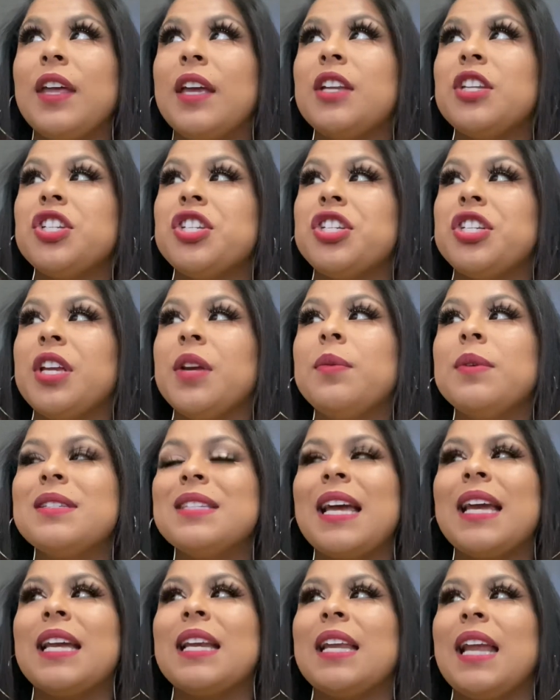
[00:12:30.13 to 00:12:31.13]
and she was
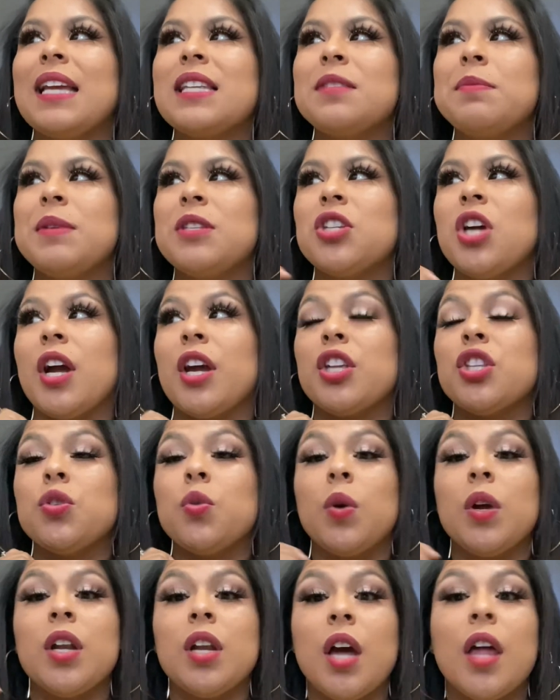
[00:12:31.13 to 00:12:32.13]
like next to me talking
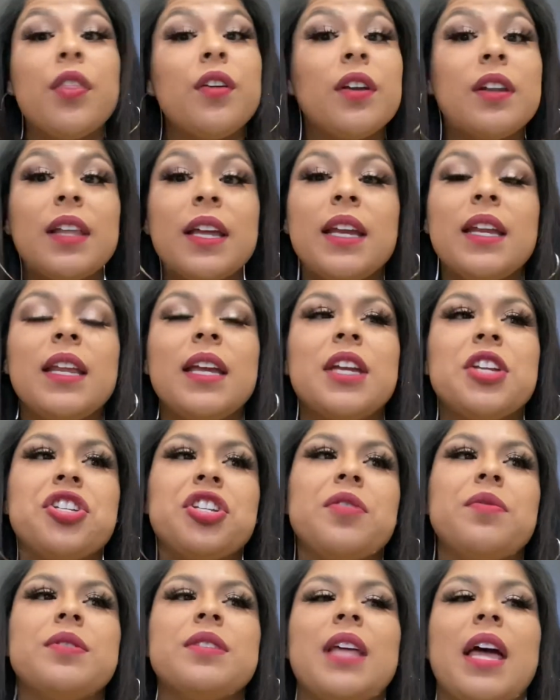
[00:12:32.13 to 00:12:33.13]
to another lady, and
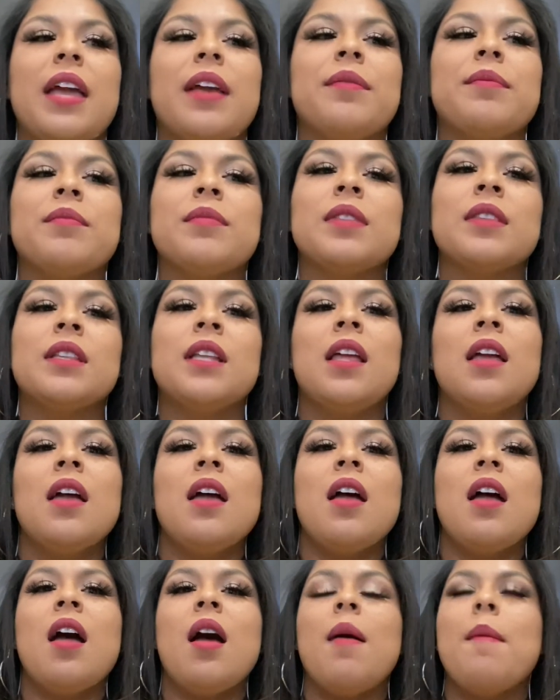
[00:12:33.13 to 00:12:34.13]
she was like,
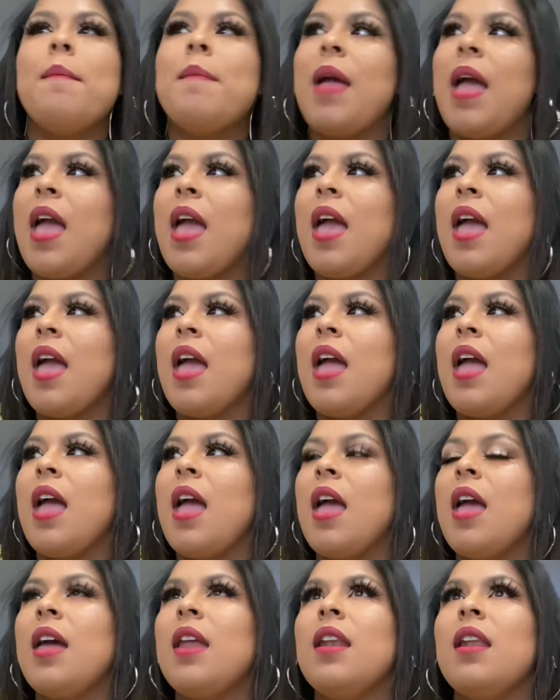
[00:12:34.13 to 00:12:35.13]

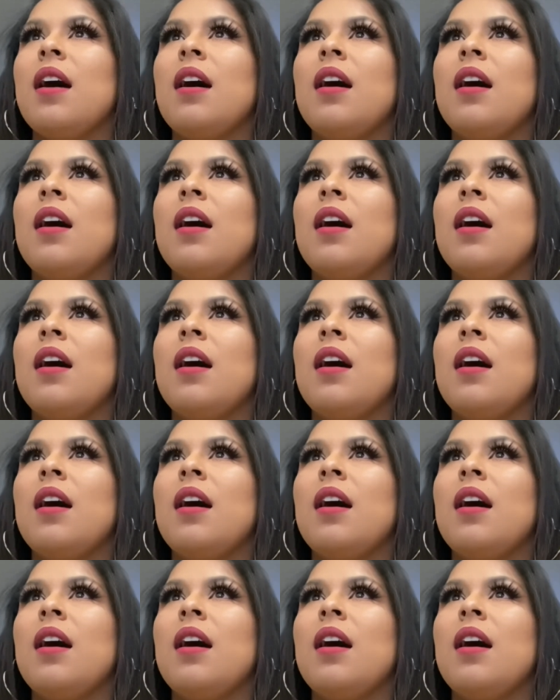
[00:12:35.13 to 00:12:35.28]
man,